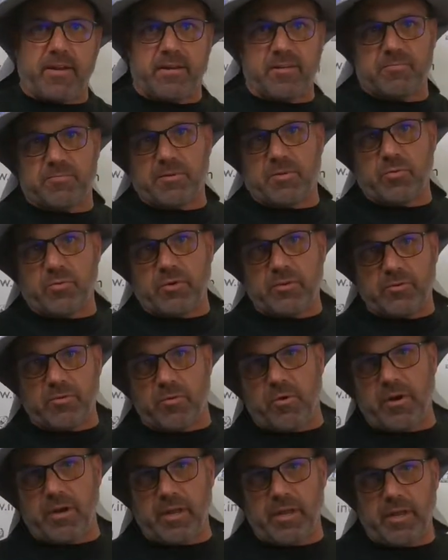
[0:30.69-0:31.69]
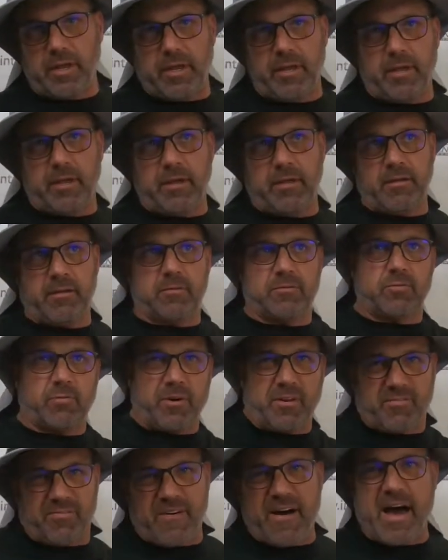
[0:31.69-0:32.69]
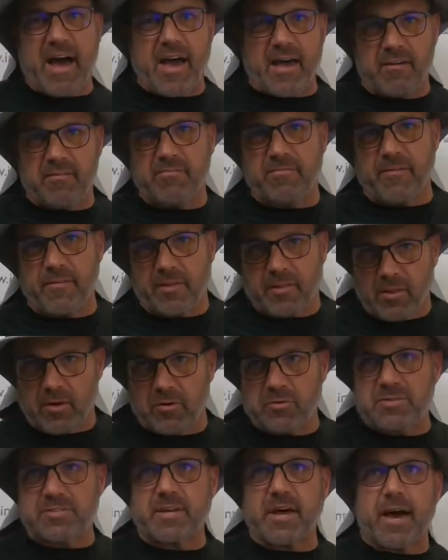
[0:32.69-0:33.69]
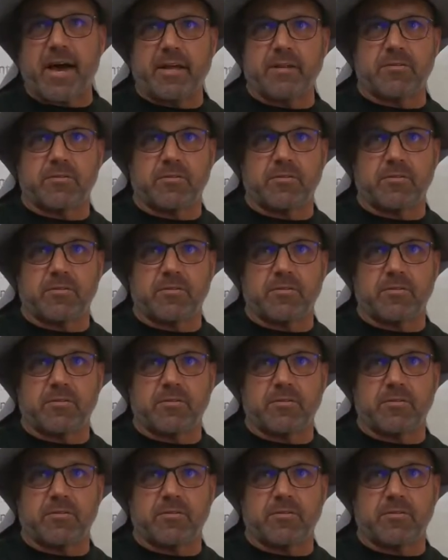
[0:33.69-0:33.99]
is between 25 on the low side